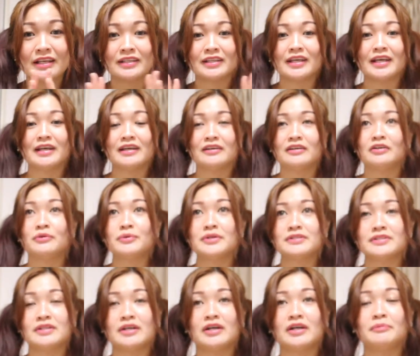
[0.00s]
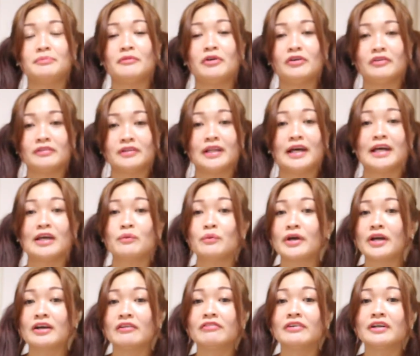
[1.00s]
They always come online
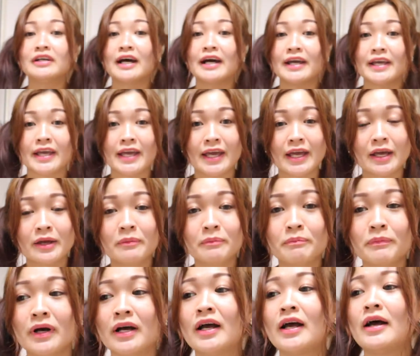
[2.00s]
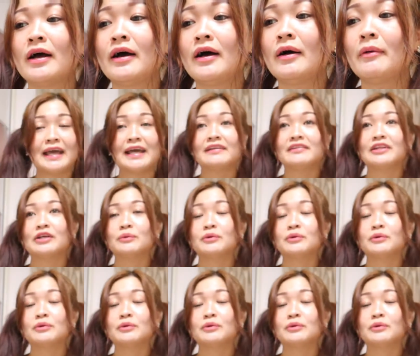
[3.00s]
wherever I am, and they